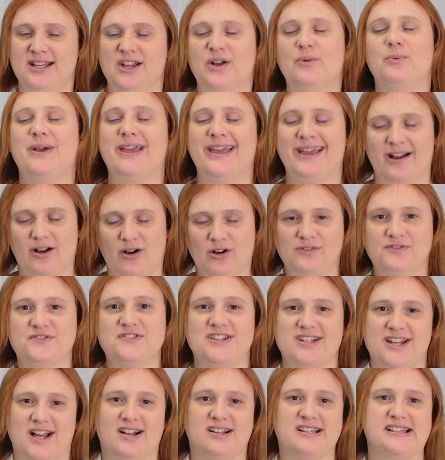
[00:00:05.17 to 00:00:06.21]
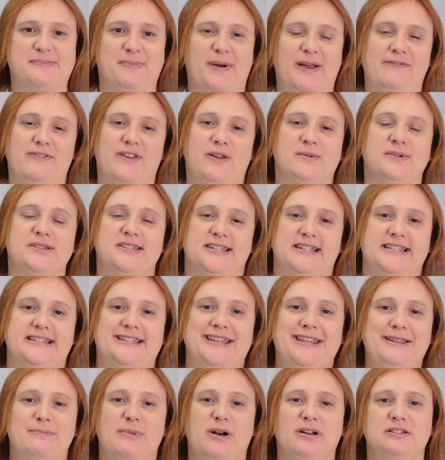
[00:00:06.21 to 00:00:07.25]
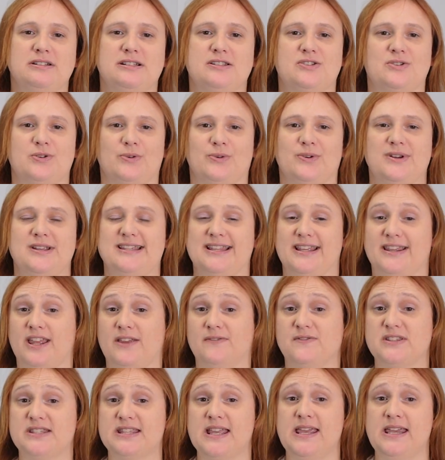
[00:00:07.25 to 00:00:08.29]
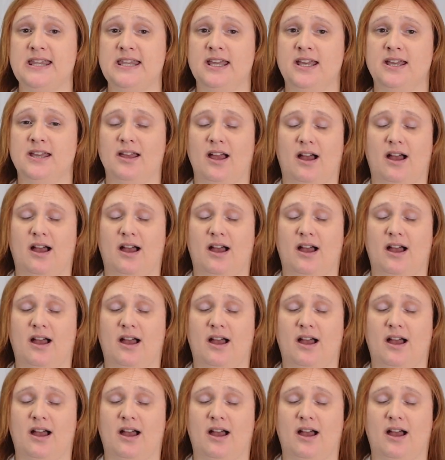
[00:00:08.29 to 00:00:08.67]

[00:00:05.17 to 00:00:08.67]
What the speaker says: we're often asked by viewers to debunk stories that they've seen,